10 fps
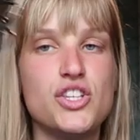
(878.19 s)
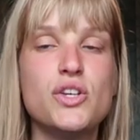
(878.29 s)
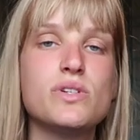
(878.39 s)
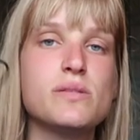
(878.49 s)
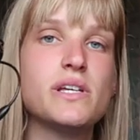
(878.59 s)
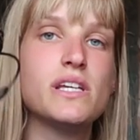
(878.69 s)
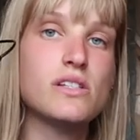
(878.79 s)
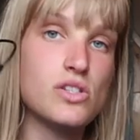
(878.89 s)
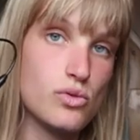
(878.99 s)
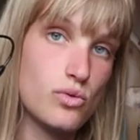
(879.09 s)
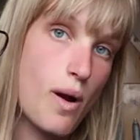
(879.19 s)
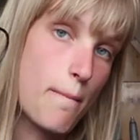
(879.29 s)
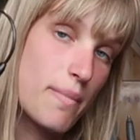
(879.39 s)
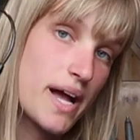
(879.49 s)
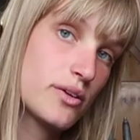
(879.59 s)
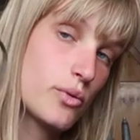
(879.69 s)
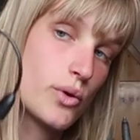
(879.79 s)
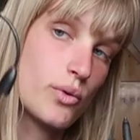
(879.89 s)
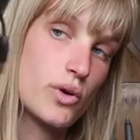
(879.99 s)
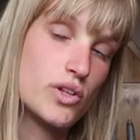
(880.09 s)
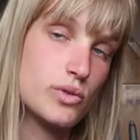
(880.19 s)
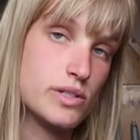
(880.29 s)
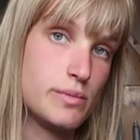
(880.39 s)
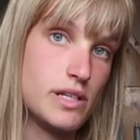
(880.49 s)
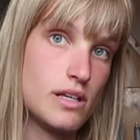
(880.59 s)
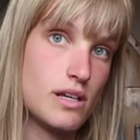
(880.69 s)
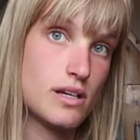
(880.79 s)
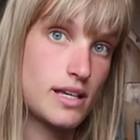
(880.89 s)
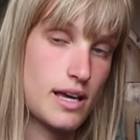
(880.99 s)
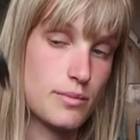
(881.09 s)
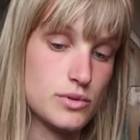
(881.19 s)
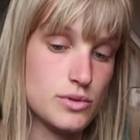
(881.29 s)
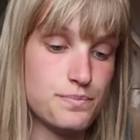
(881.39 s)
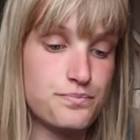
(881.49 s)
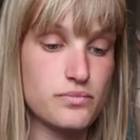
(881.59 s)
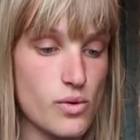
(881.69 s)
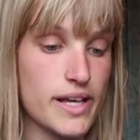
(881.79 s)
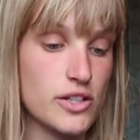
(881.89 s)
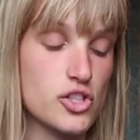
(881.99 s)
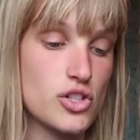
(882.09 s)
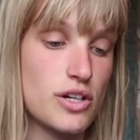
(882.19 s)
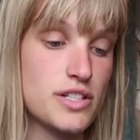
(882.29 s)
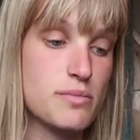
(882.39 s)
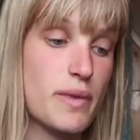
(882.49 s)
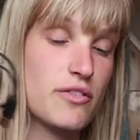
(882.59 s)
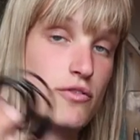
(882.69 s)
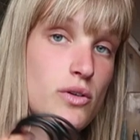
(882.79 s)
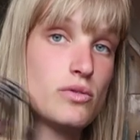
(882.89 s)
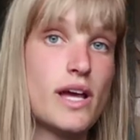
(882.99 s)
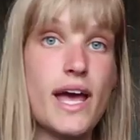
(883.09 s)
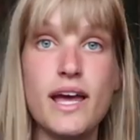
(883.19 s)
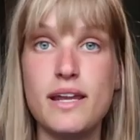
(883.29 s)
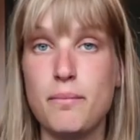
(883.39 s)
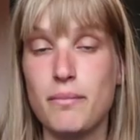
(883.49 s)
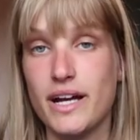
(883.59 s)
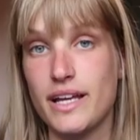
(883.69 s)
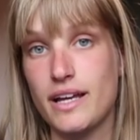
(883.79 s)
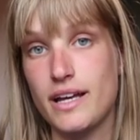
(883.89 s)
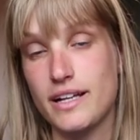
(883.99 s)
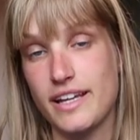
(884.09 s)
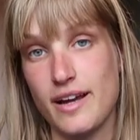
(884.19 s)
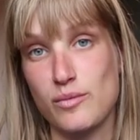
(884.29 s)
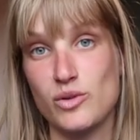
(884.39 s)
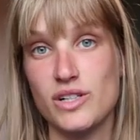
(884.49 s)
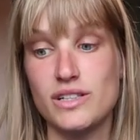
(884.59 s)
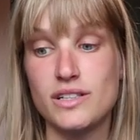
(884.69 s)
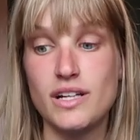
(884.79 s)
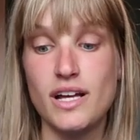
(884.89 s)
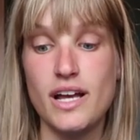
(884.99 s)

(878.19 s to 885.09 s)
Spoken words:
USB to micro USB cable, so I could charge my phone and my camera